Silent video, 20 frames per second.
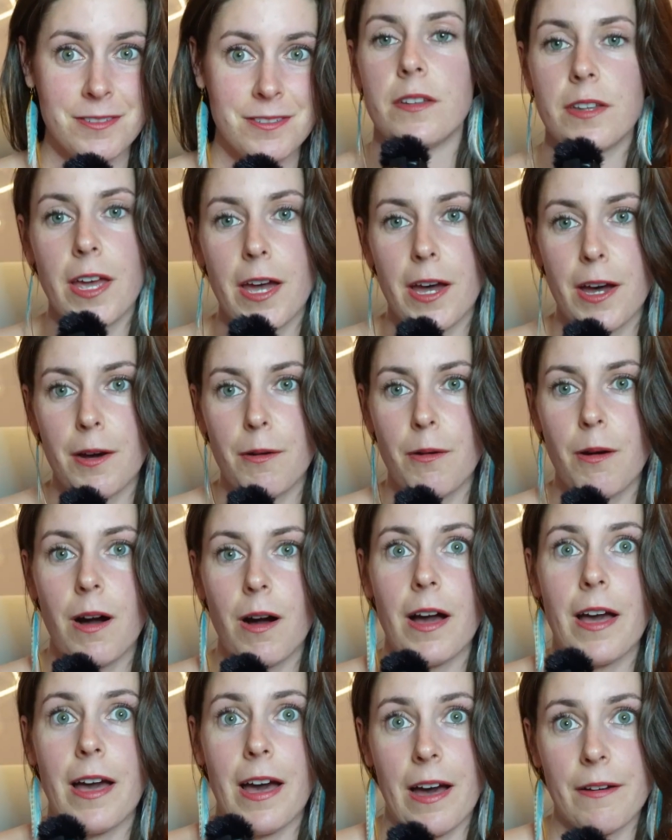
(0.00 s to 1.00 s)
Now,
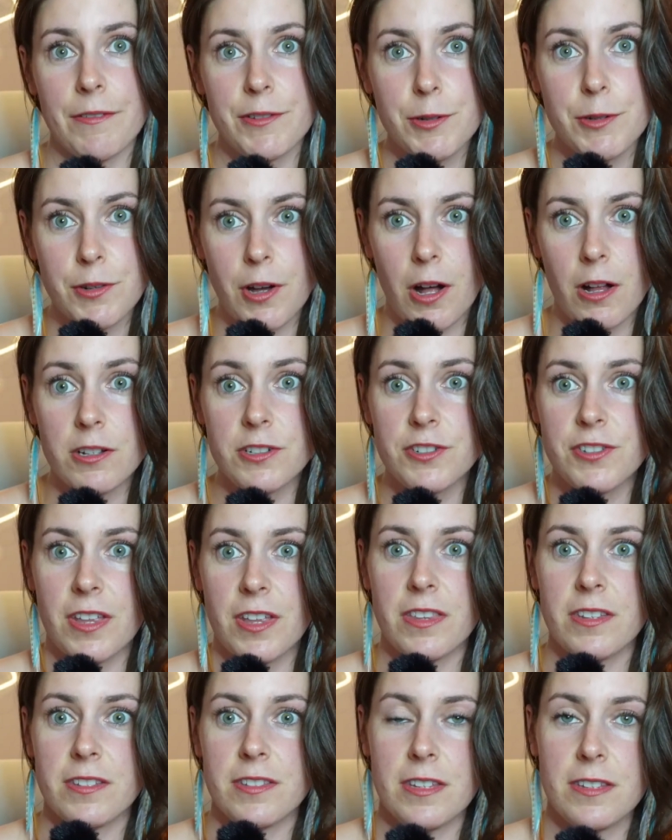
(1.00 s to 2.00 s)
I have to acknowledge
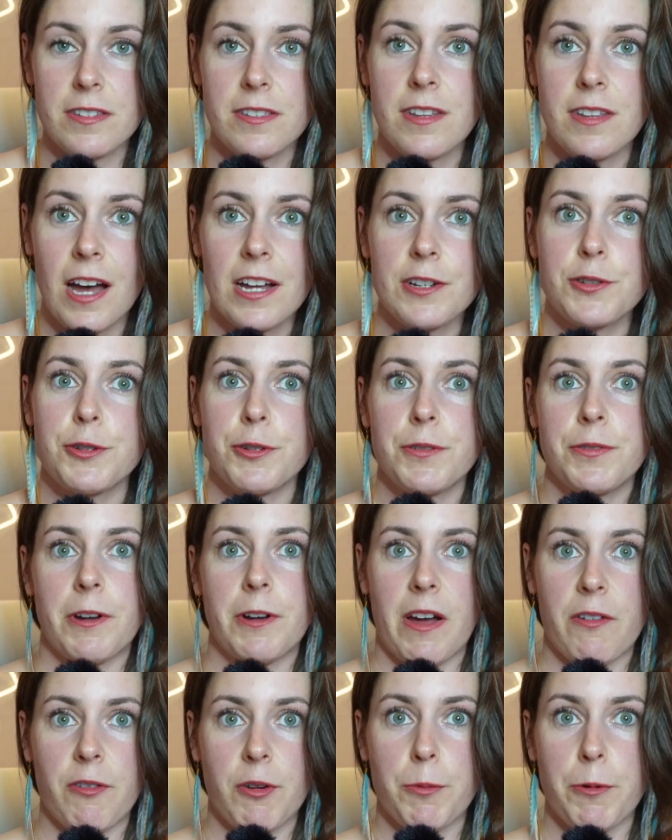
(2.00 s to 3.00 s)
that this is not true for
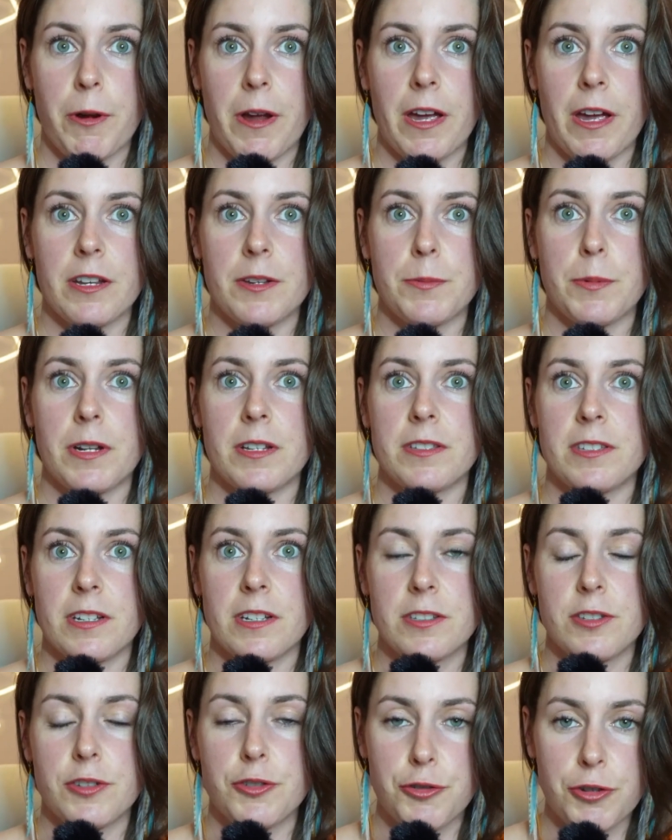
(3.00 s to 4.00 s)
every brand, but it's
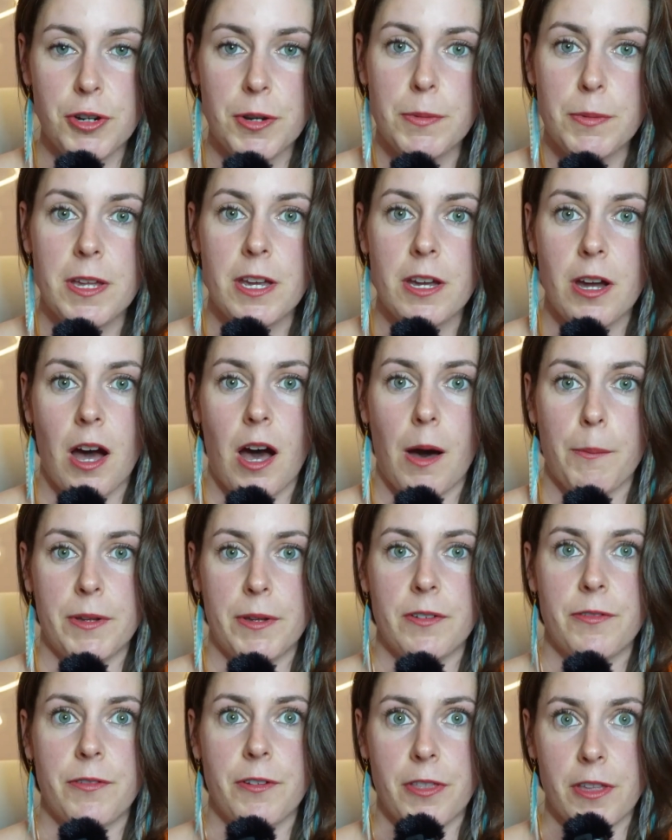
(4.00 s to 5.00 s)
extremely
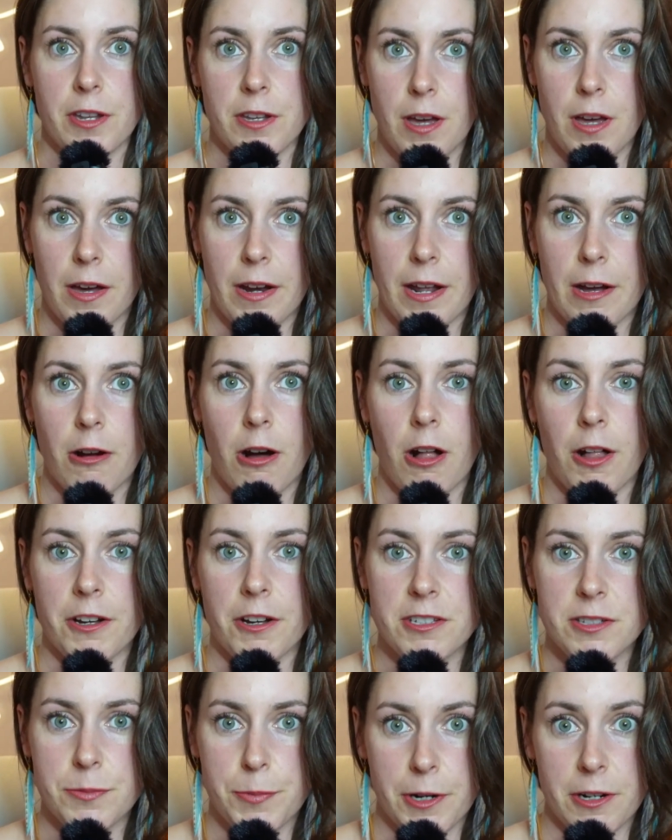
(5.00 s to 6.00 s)
common for the
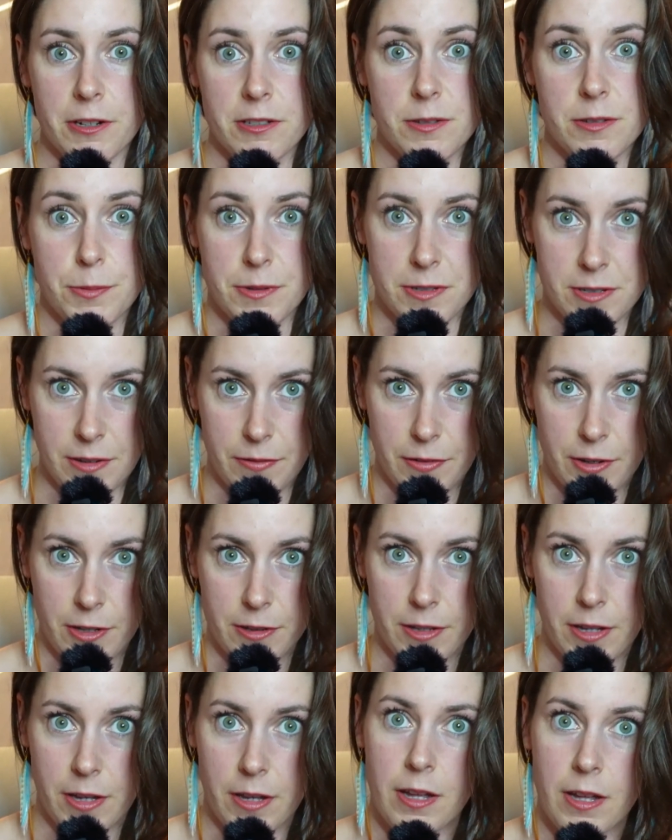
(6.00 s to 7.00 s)
non-alcoholic spirits
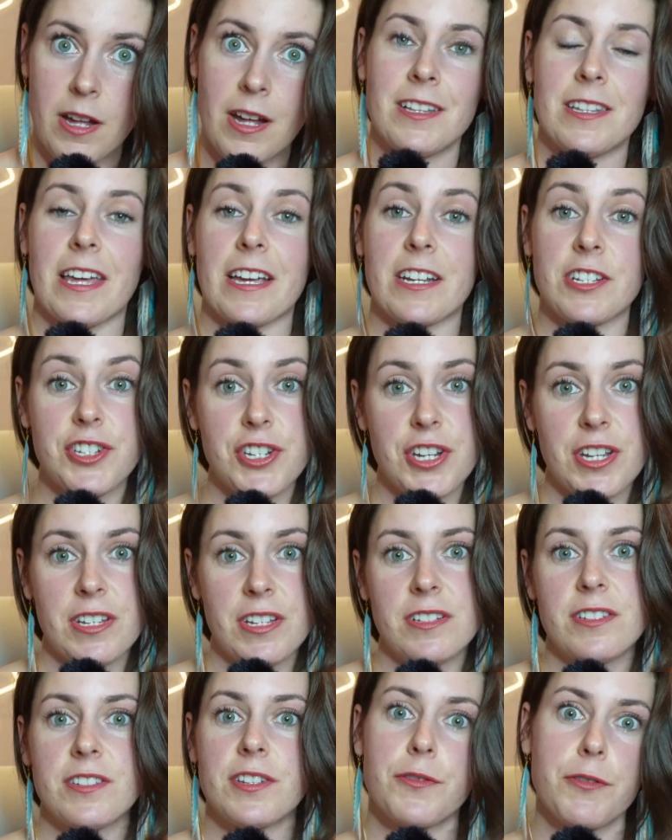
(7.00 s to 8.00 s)
specifically, like
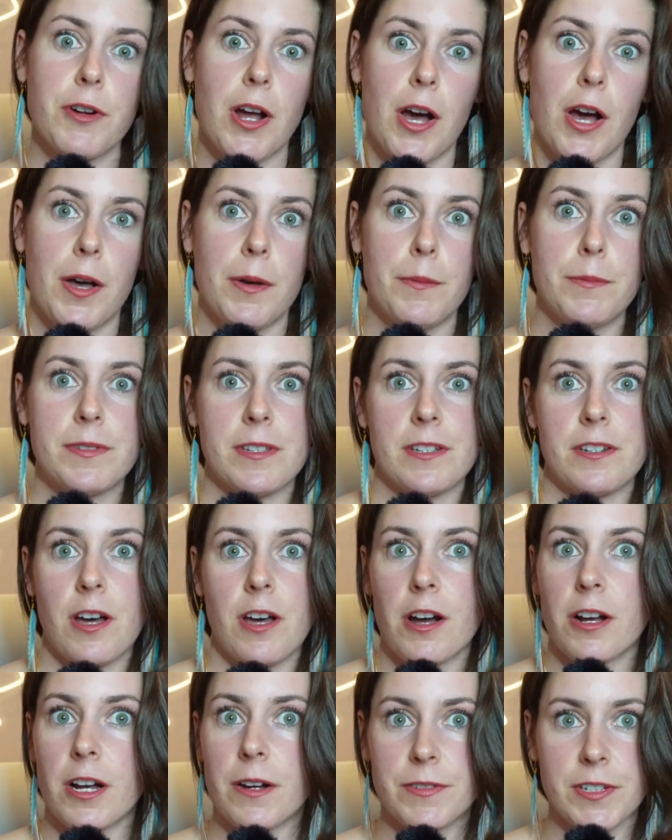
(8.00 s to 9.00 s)
gins and rums and
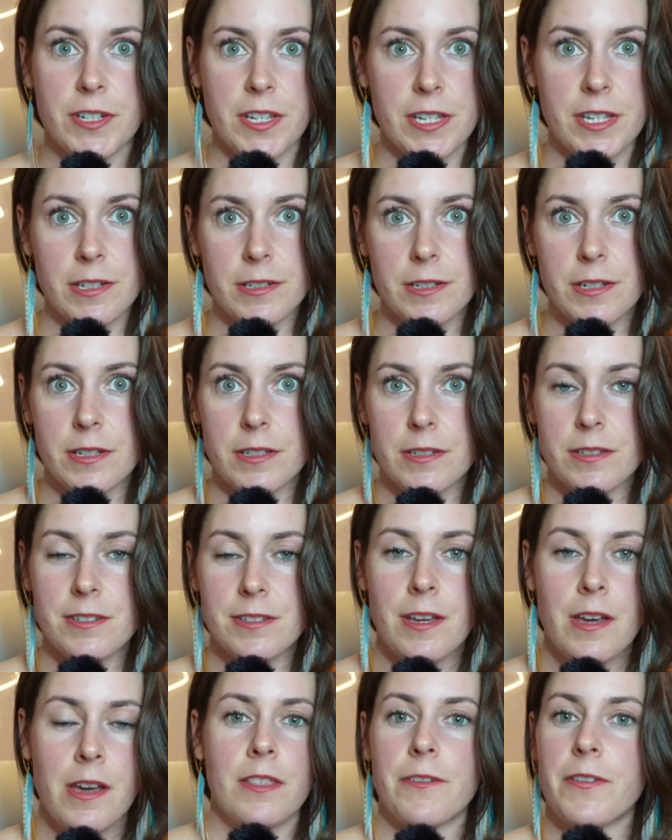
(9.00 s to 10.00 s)
knockoff
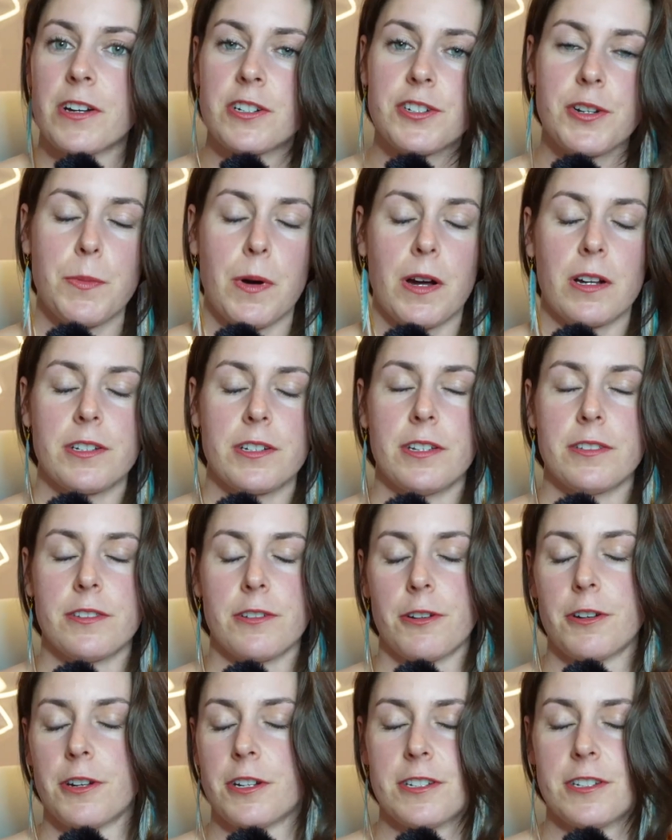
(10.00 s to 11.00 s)
tequilas. The functional mocktails
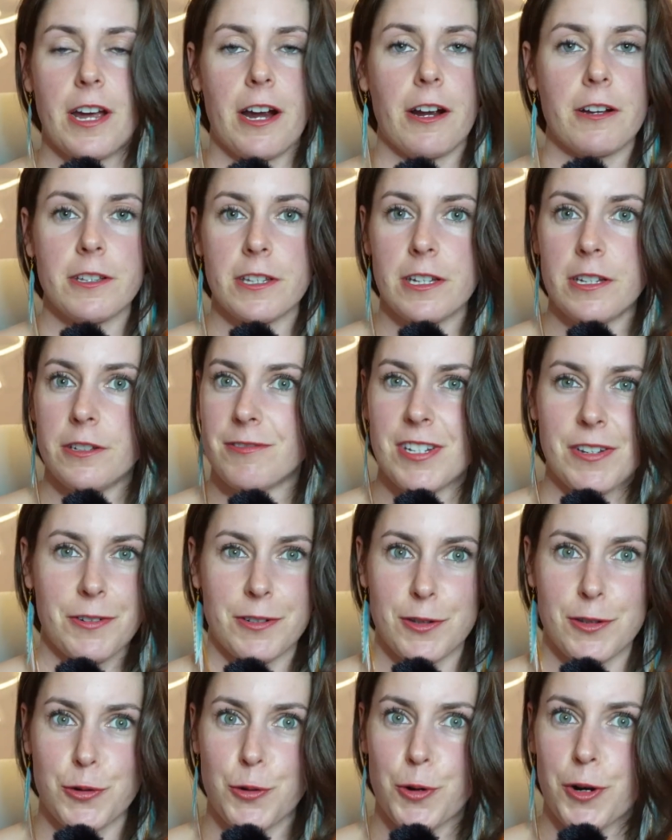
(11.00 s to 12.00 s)
are an entirely
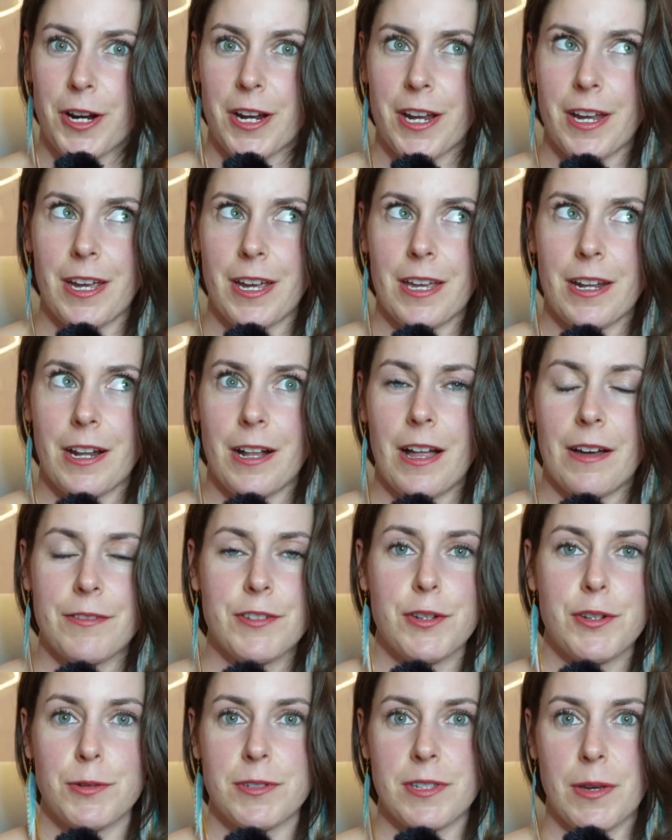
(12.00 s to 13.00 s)
different story, and I'll have
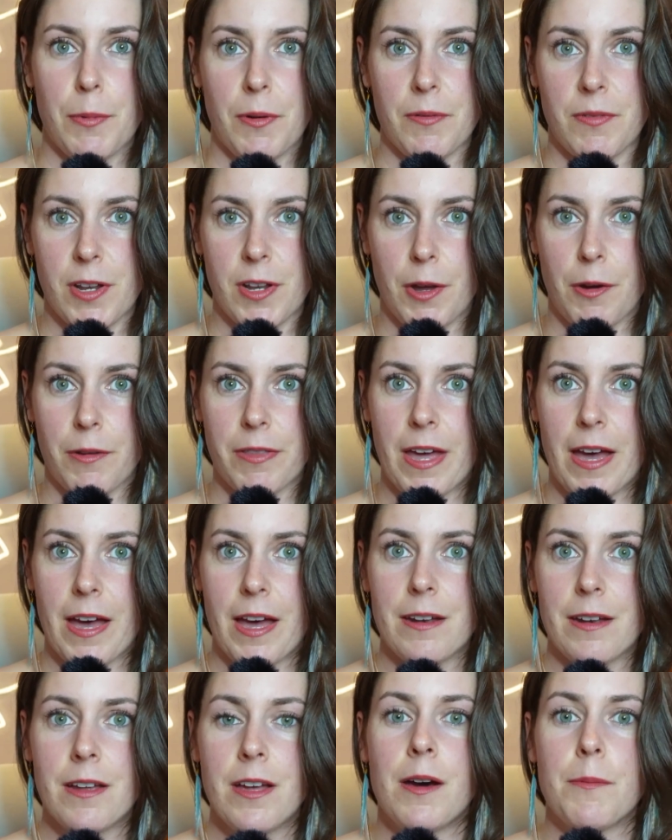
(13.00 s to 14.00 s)
to do a separate video on
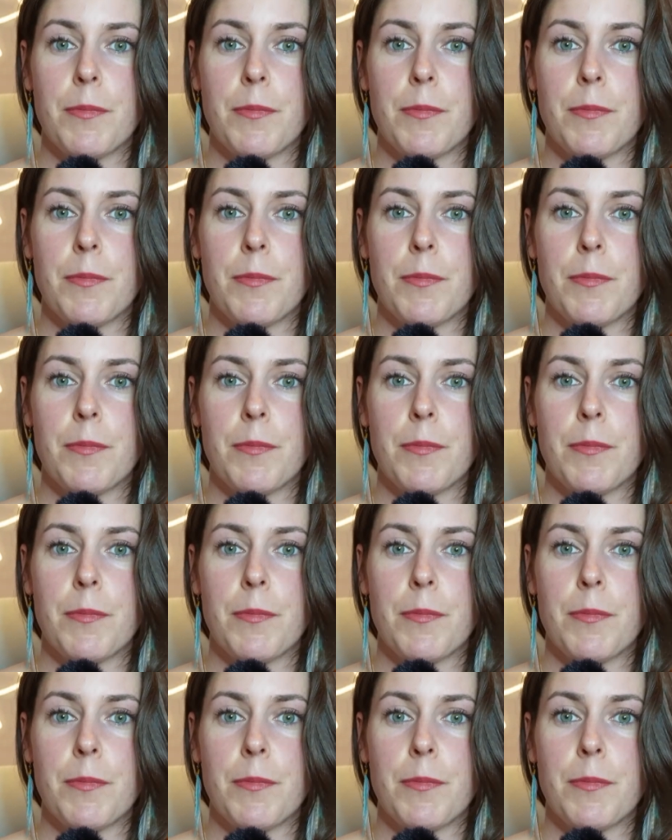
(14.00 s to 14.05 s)
that.